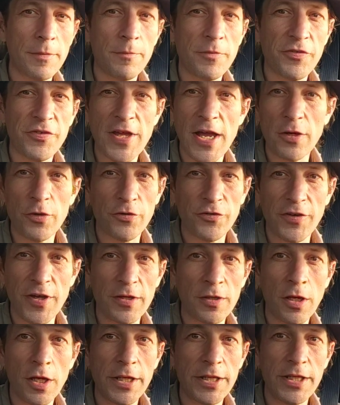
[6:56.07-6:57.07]

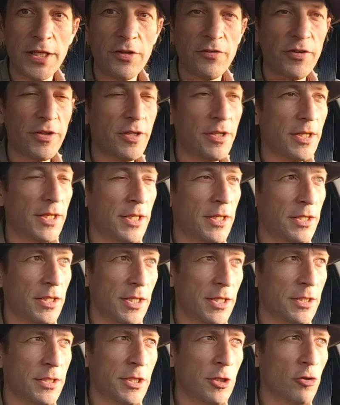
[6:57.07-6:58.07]
sacrosanct like it is
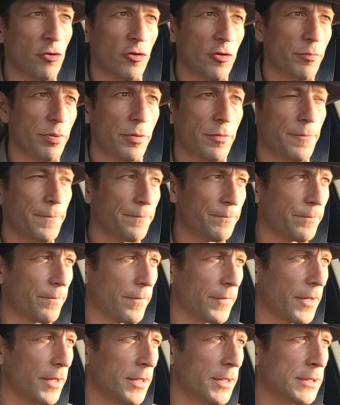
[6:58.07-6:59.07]
in Europe.
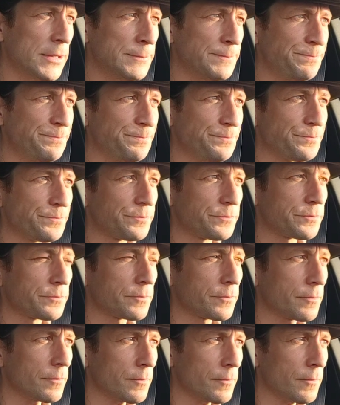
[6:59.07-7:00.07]
But
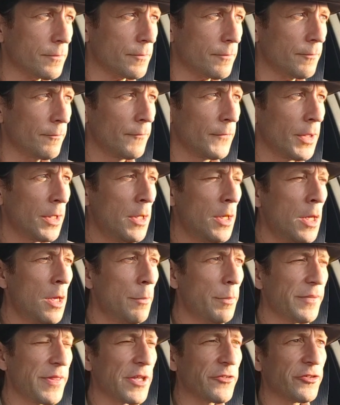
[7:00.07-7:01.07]

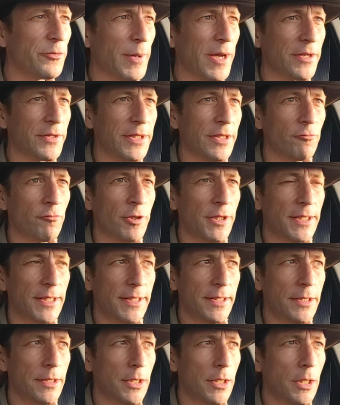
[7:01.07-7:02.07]
that's about it,
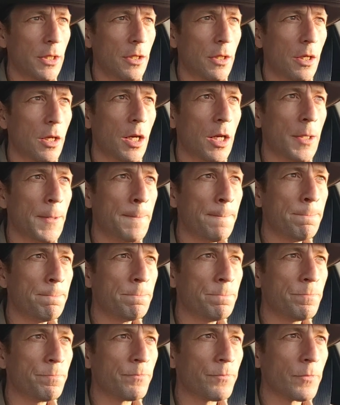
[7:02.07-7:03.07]
really. So